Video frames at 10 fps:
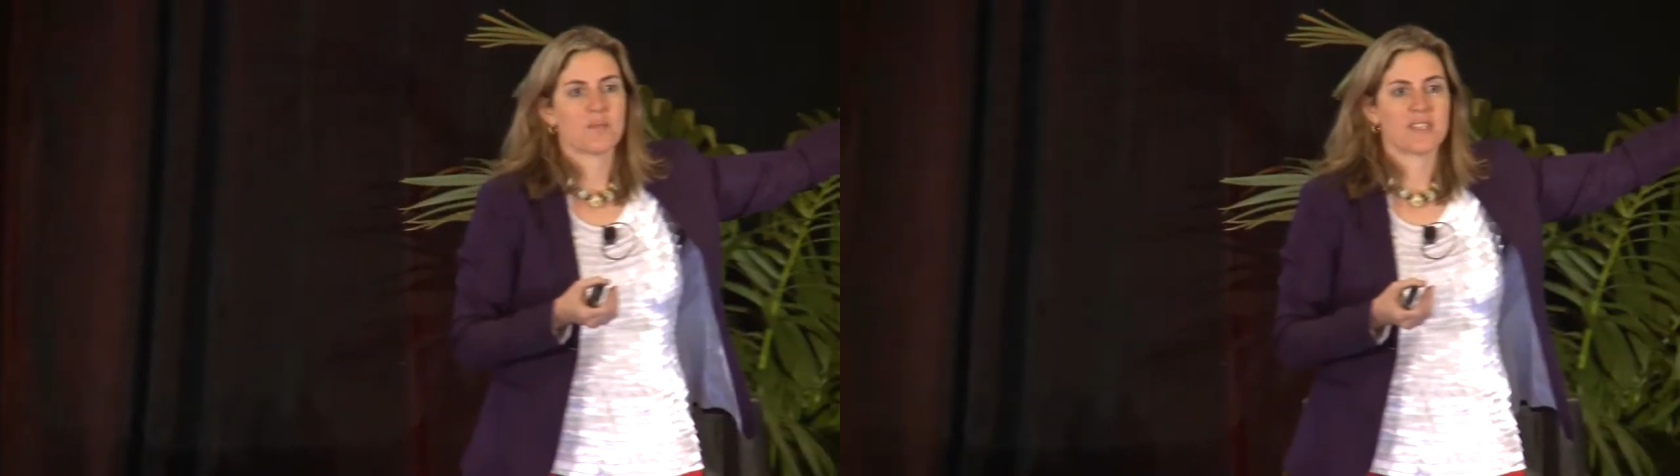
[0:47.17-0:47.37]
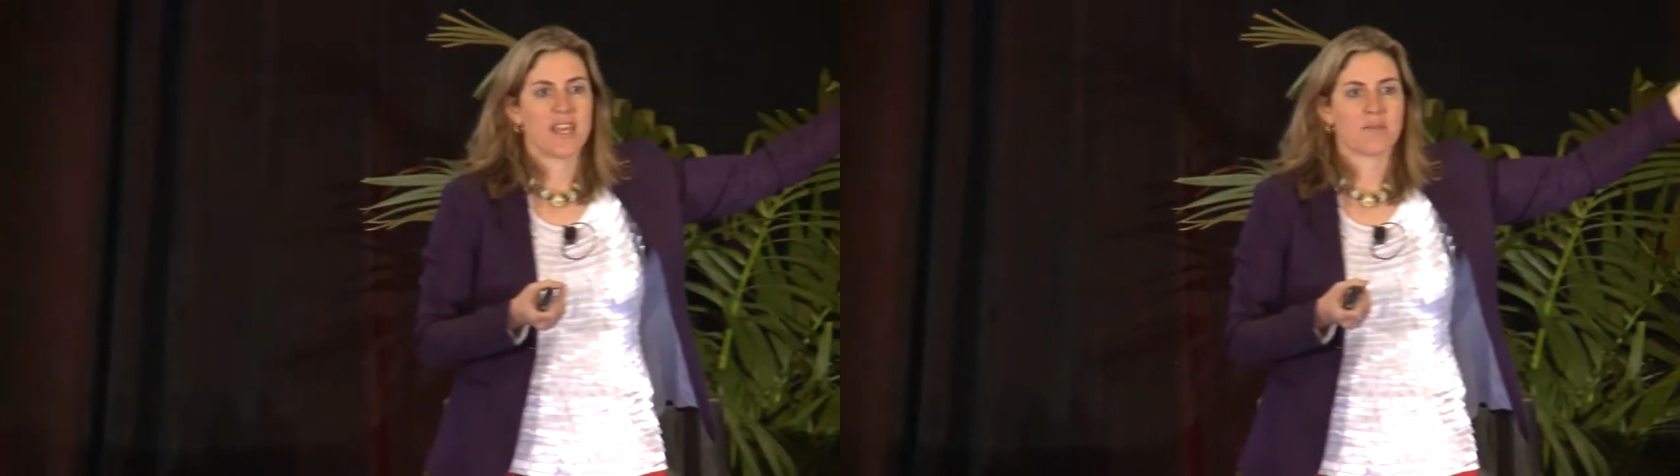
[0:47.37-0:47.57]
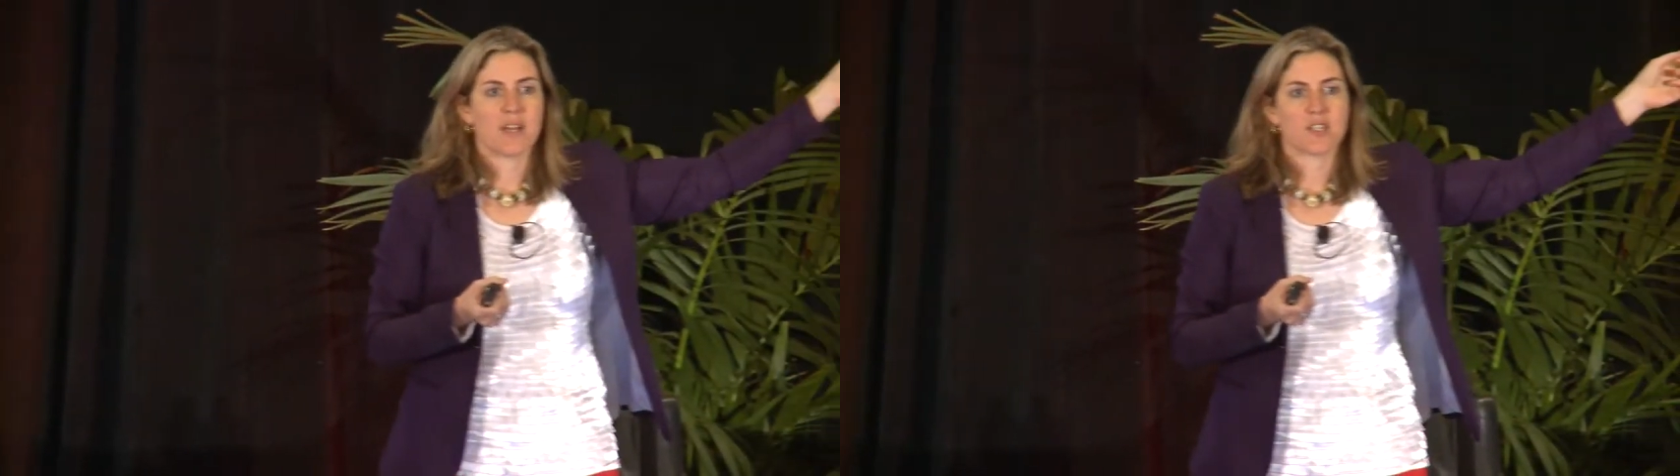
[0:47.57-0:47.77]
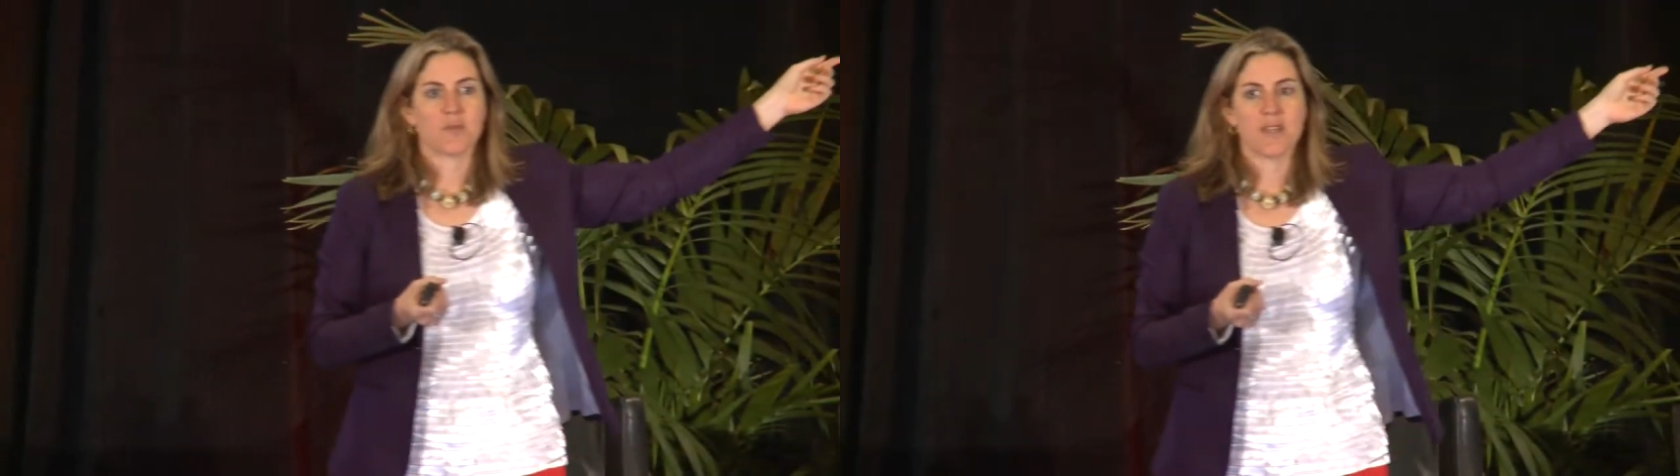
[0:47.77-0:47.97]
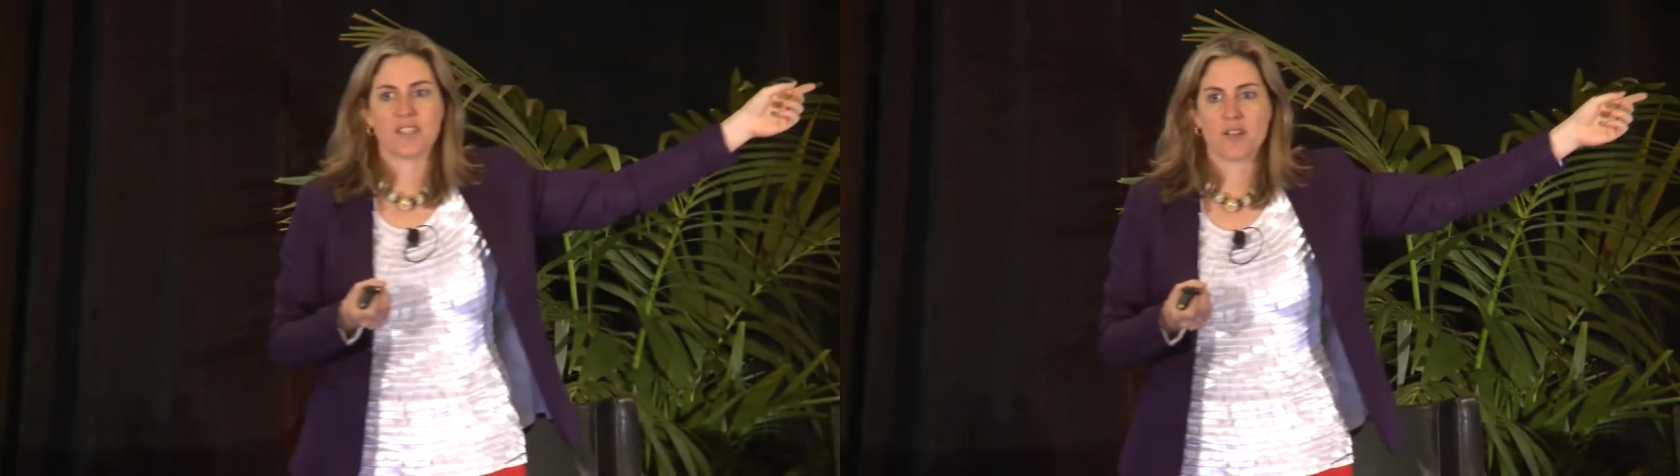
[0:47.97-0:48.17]
saying my
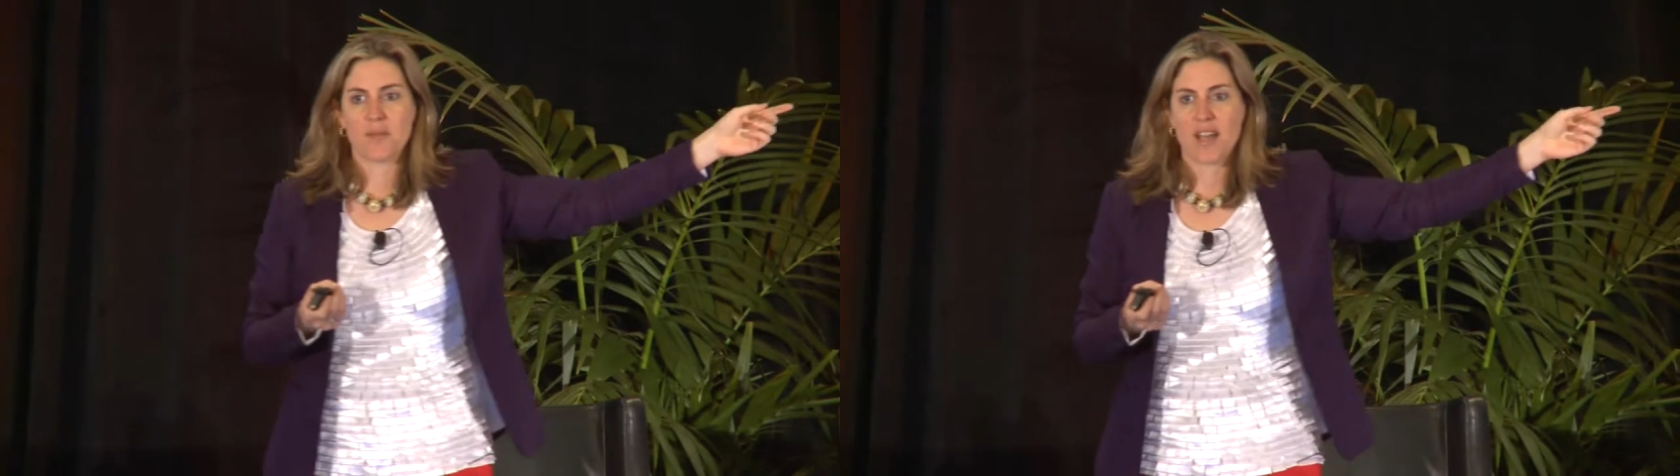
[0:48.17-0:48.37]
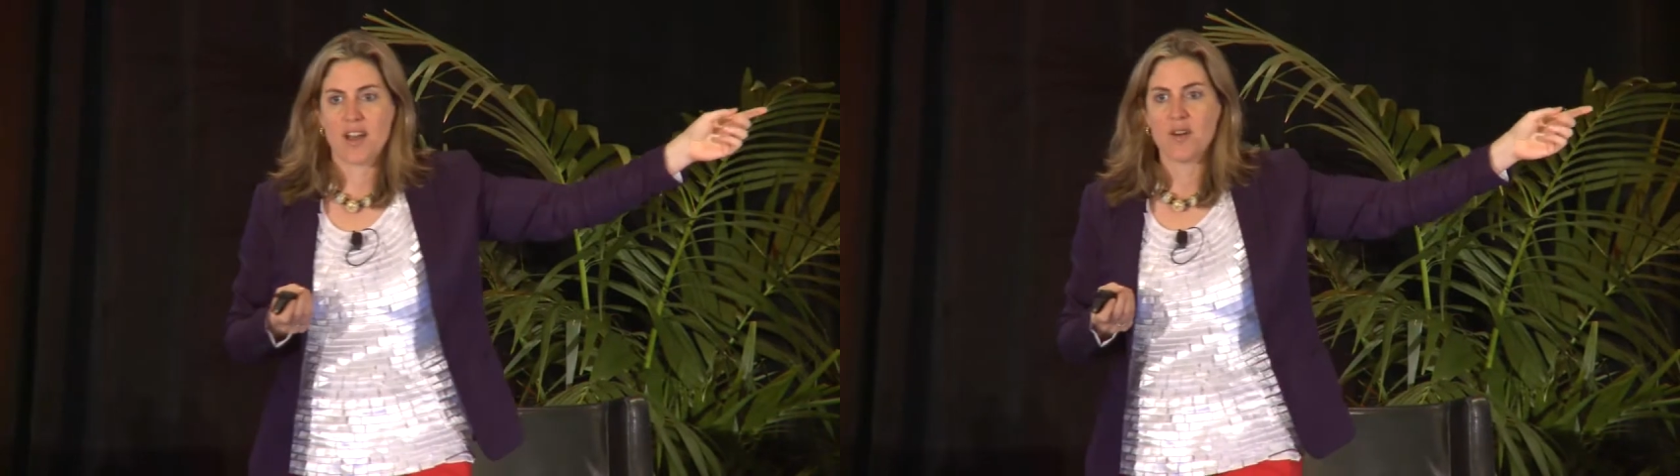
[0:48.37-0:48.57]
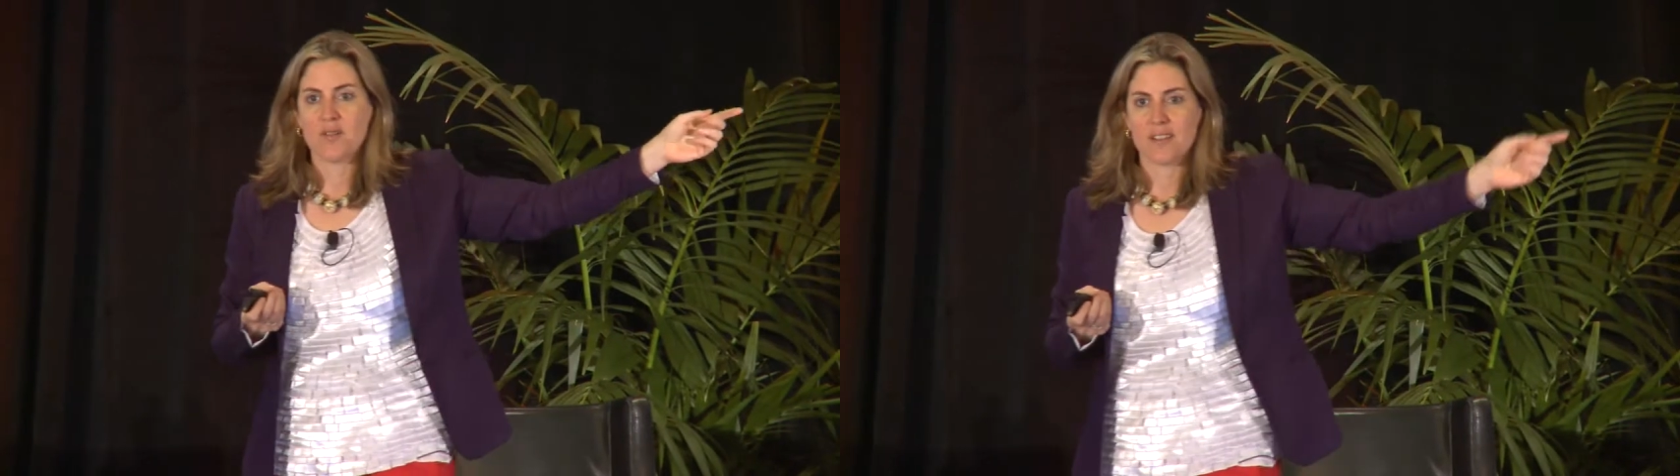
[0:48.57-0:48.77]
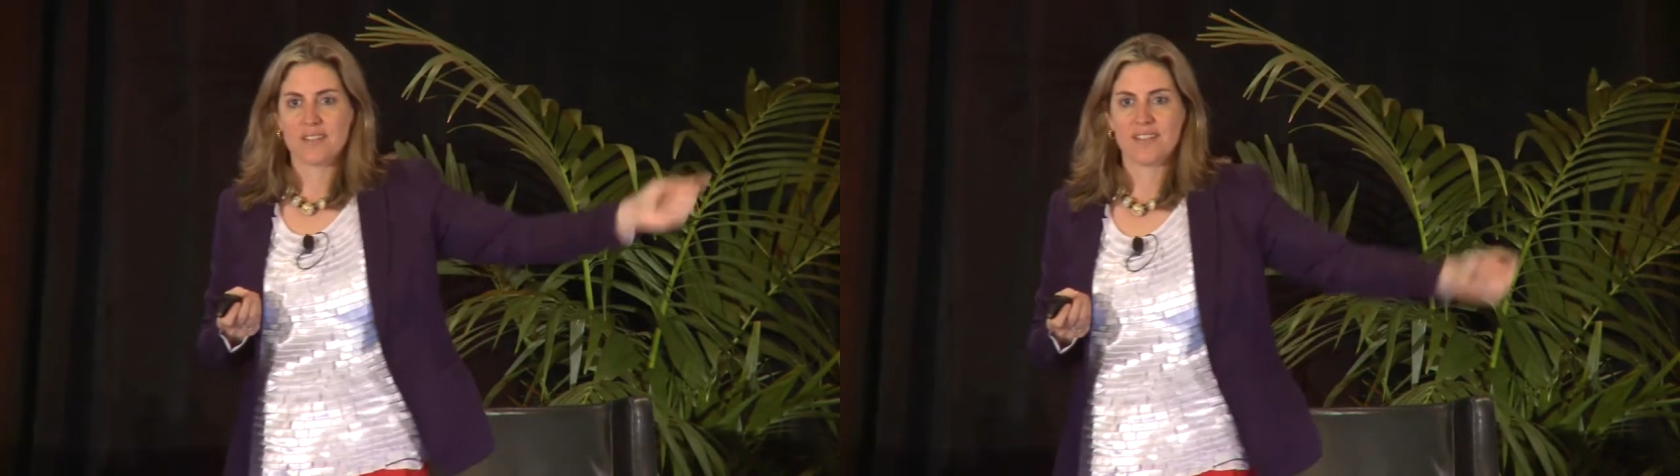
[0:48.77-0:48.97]
tweets are my own.